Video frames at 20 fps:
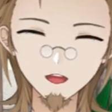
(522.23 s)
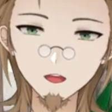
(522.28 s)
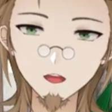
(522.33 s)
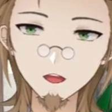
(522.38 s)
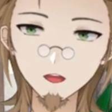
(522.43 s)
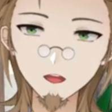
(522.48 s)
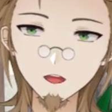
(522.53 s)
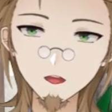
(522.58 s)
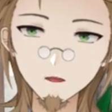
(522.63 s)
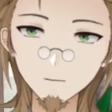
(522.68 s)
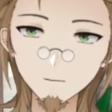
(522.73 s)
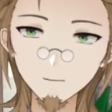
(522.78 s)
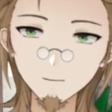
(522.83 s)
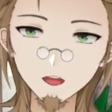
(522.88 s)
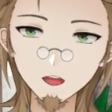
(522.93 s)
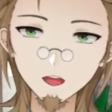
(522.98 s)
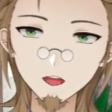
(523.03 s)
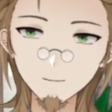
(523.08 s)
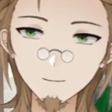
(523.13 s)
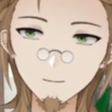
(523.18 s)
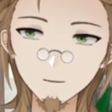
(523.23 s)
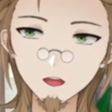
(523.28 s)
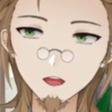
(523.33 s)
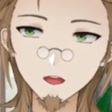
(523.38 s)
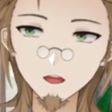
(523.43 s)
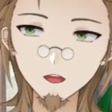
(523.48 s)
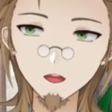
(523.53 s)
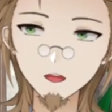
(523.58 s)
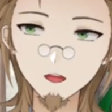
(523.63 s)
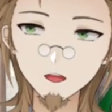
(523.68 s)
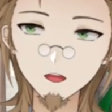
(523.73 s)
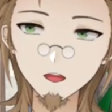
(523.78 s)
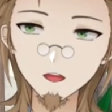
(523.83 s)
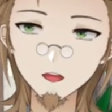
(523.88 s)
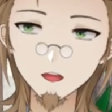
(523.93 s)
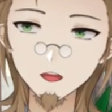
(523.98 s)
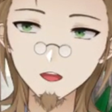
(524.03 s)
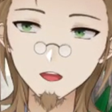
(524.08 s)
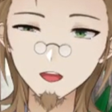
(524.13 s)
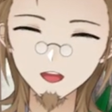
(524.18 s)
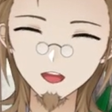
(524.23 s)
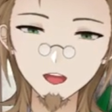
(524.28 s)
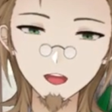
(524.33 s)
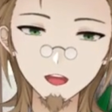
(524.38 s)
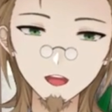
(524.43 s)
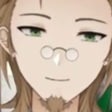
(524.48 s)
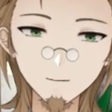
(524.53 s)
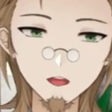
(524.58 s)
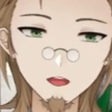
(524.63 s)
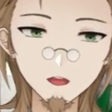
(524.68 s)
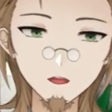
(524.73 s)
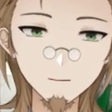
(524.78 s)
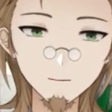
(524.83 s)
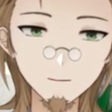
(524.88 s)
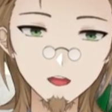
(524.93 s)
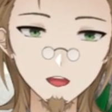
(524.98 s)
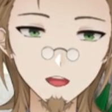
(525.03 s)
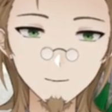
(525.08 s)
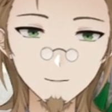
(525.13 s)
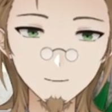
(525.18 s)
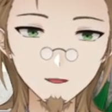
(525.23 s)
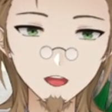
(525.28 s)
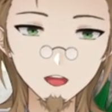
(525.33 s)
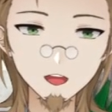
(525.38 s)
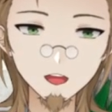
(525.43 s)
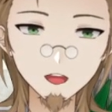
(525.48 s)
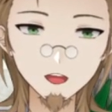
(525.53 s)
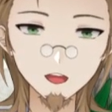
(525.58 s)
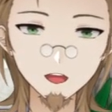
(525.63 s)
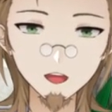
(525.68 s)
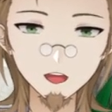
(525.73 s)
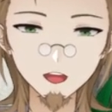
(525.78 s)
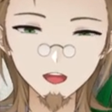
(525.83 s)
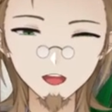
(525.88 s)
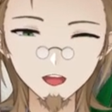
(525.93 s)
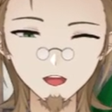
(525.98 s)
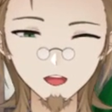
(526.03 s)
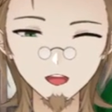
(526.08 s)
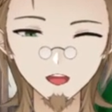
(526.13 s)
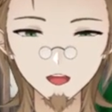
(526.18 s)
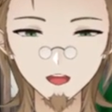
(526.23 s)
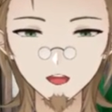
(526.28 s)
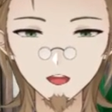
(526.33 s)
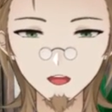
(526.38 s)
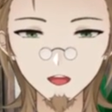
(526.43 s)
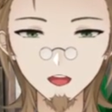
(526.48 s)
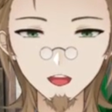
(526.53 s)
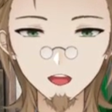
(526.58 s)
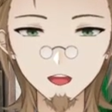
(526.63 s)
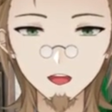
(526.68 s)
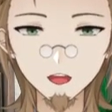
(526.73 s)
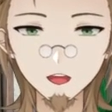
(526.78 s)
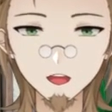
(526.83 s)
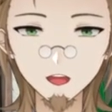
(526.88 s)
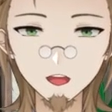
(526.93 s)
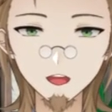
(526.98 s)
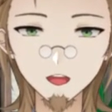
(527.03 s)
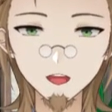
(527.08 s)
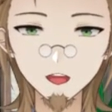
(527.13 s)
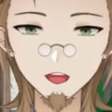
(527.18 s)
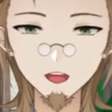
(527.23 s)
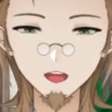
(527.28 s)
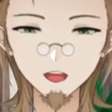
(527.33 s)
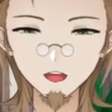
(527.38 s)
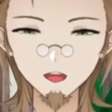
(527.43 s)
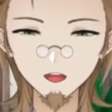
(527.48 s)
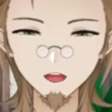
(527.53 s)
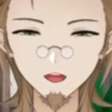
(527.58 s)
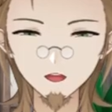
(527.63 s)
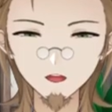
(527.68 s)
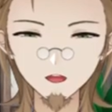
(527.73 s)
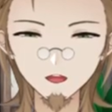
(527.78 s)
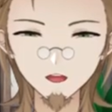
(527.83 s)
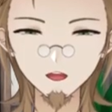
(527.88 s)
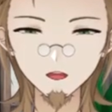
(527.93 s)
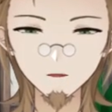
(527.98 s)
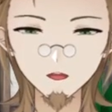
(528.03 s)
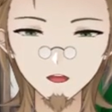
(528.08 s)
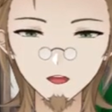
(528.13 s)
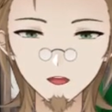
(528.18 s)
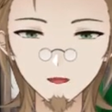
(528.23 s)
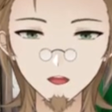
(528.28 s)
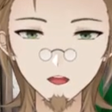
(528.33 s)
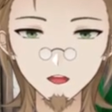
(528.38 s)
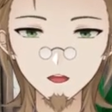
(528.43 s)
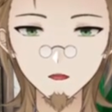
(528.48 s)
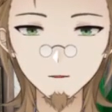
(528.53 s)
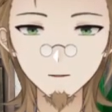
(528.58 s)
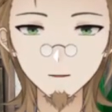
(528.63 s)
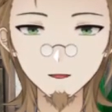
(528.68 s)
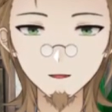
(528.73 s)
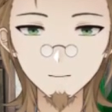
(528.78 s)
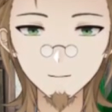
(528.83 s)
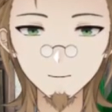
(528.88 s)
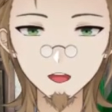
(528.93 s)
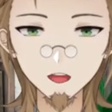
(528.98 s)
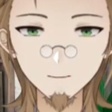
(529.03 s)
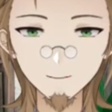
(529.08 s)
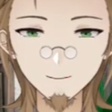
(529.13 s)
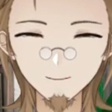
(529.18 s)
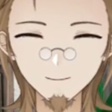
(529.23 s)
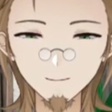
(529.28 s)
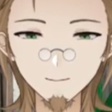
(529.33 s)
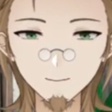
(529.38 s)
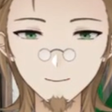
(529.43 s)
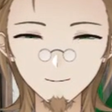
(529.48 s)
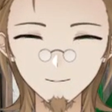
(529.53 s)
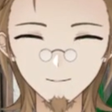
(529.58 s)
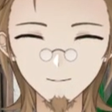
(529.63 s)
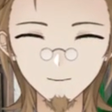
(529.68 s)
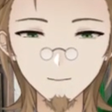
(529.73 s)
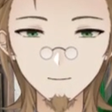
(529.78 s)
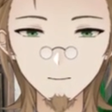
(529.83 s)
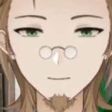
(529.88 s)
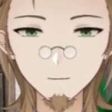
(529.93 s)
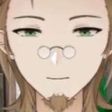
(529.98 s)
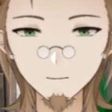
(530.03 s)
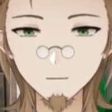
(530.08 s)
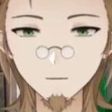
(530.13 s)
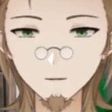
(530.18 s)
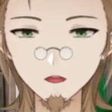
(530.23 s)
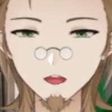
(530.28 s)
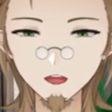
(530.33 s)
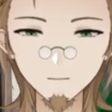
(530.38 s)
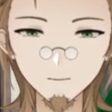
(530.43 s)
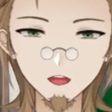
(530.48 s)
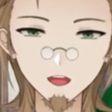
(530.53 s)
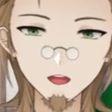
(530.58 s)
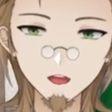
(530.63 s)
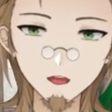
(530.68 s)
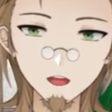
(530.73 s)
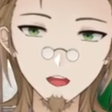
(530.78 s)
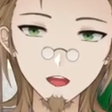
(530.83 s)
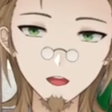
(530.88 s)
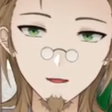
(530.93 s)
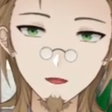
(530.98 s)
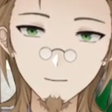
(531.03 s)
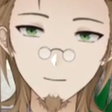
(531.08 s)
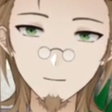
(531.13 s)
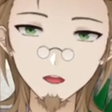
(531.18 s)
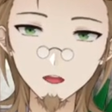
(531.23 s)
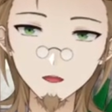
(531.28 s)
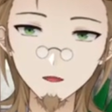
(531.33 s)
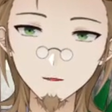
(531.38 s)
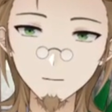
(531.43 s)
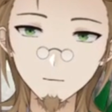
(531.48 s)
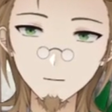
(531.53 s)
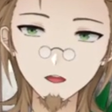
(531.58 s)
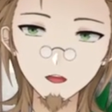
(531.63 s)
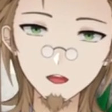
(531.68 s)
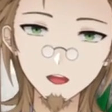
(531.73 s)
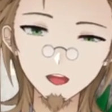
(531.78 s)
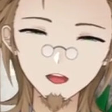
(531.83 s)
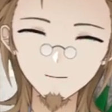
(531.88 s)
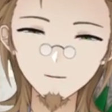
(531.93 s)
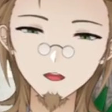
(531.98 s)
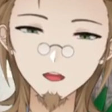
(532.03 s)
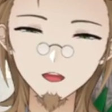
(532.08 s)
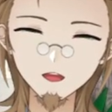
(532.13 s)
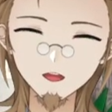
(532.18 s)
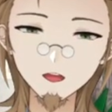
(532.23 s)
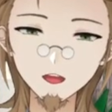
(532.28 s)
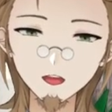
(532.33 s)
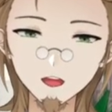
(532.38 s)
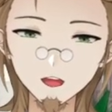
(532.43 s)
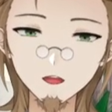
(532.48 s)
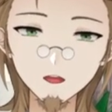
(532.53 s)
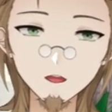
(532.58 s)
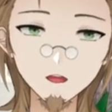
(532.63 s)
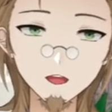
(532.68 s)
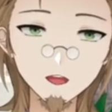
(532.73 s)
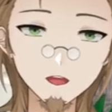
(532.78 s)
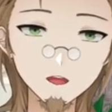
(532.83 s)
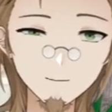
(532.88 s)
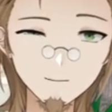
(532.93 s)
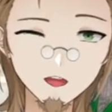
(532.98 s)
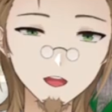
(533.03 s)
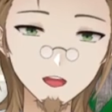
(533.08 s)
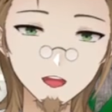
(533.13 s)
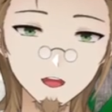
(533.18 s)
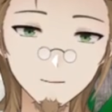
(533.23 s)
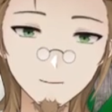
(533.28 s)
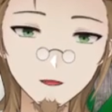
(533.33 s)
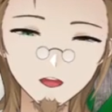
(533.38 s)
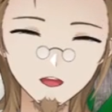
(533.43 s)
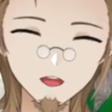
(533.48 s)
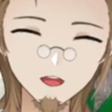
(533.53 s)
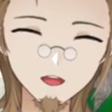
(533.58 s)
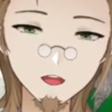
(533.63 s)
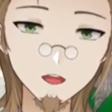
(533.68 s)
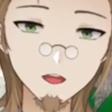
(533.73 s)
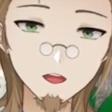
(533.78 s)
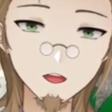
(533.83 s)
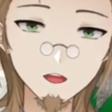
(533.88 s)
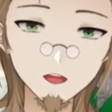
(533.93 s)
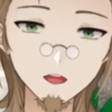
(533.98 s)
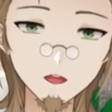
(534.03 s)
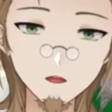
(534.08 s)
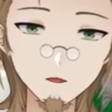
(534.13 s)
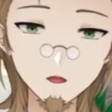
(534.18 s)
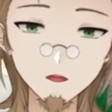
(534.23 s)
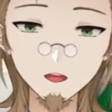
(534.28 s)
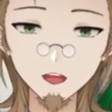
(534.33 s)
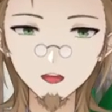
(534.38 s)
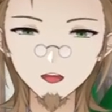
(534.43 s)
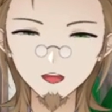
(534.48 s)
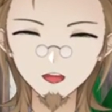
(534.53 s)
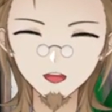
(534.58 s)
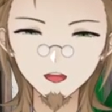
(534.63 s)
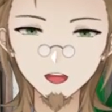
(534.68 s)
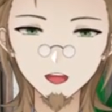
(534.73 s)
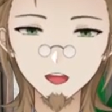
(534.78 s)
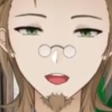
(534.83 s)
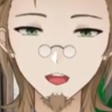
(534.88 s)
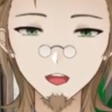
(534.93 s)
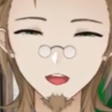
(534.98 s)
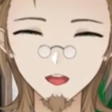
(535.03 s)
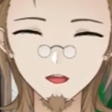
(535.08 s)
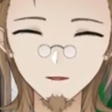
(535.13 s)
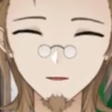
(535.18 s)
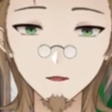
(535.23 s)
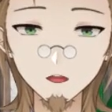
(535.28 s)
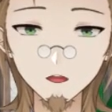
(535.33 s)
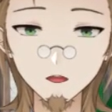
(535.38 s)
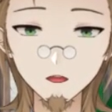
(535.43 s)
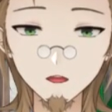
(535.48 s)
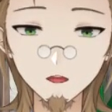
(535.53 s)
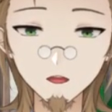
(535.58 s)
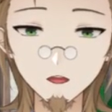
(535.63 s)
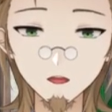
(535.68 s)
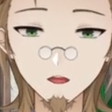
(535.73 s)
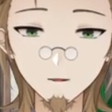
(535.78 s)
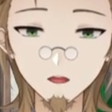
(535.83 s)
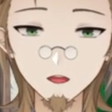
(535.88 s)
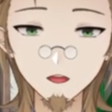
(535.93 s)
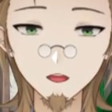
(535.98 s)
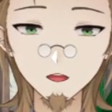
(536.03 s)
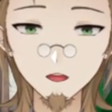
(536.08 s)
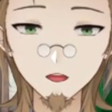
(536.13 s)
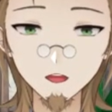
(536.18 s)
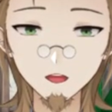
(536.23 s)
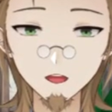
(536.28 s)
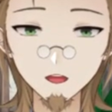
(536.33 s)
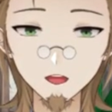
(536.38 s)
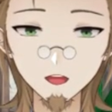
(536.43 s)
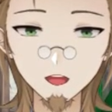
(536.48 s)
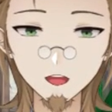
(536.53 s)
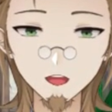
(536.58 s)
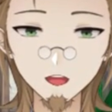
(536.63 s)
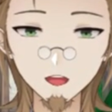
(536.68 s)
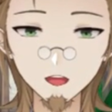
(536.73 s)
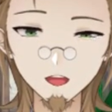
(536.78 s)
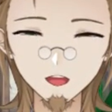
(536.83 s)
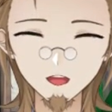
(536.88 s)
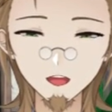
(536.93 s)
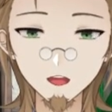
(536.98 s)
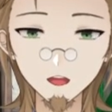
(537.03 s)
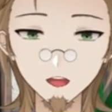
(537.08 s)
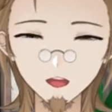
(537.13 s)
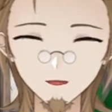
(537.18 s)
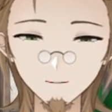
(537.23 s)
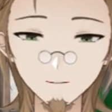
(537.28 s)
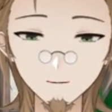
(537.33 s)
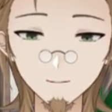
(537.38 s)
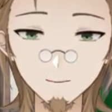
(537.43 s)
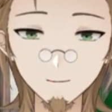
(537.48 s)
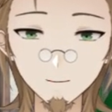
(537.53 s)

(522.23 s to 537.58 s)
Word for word: they went back to the past. And once they went back to the past, I kind of like lost interest in the show a little bit which happened at the end, mind you. And this was also it happens after that one guy who's clearly another character, um,